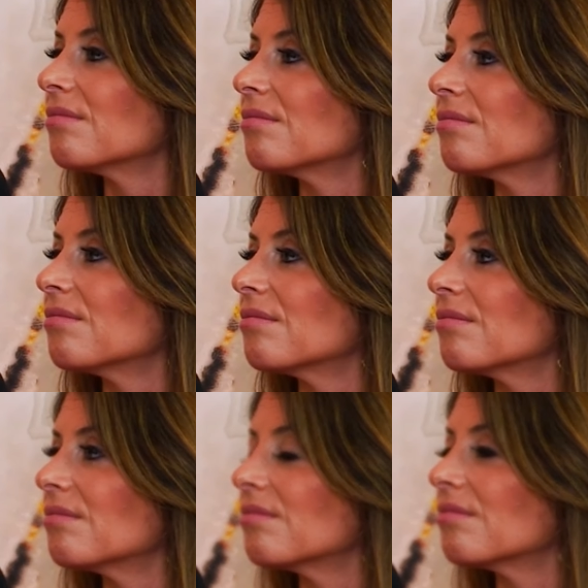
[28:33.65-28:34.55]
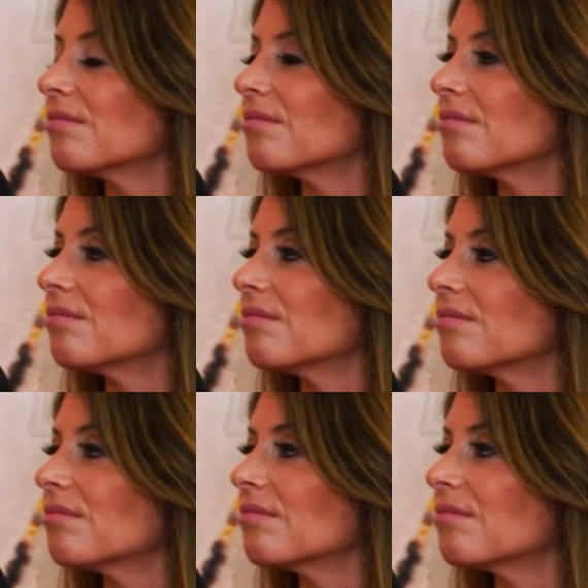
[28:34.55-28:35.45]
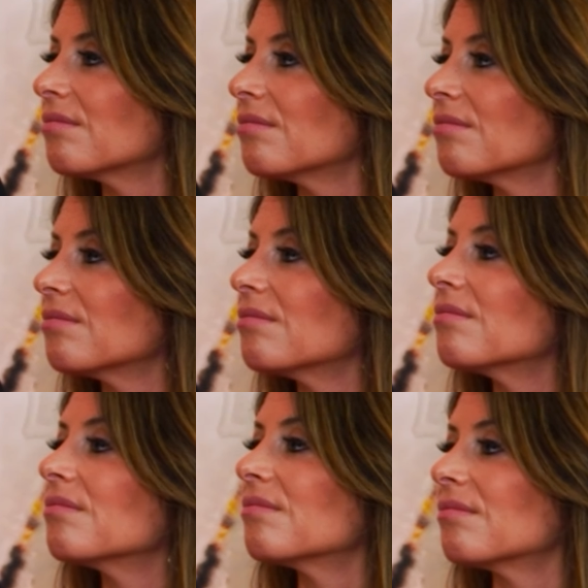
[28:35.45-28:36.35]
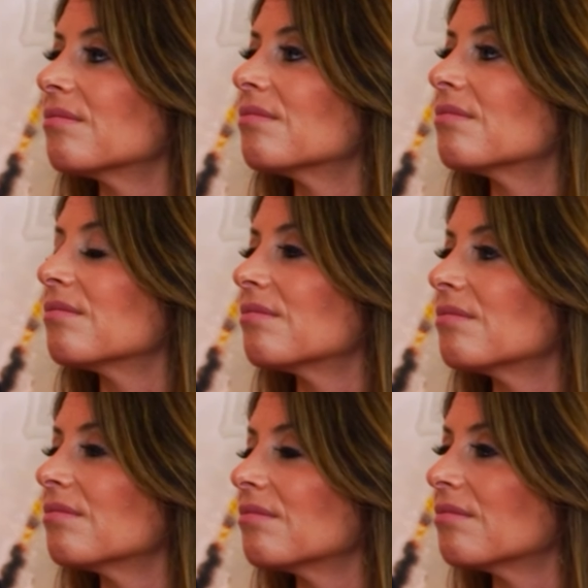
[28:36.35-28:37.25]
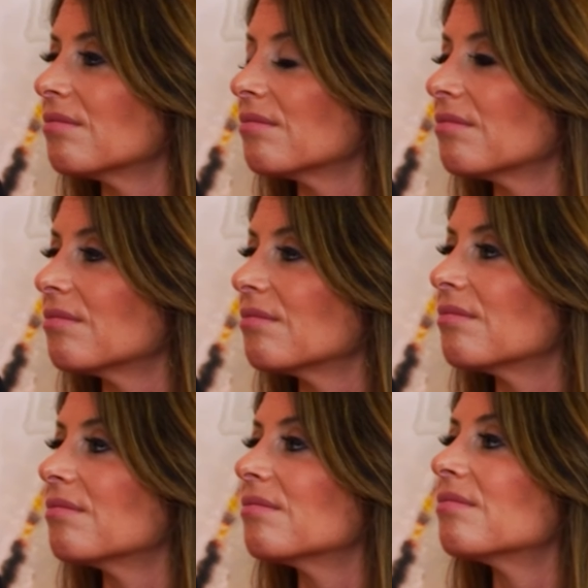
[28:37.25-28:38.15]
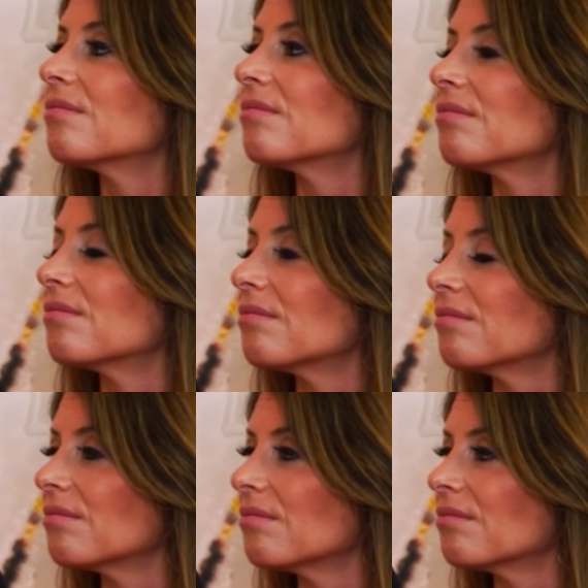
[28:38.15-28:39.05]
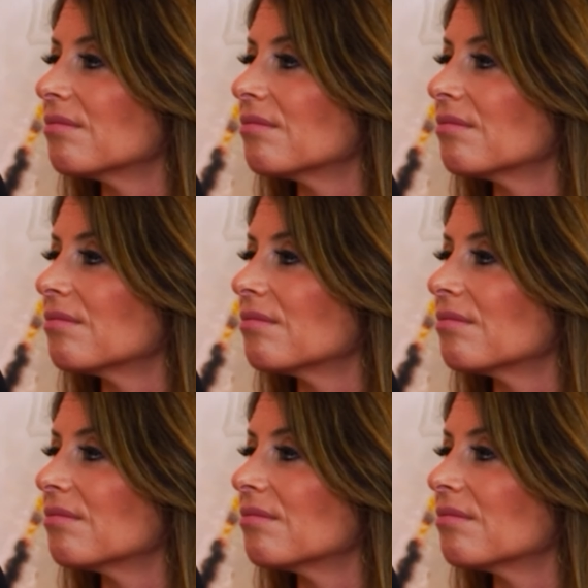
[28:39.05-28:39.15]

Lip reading: No words are spoken by the person on screen.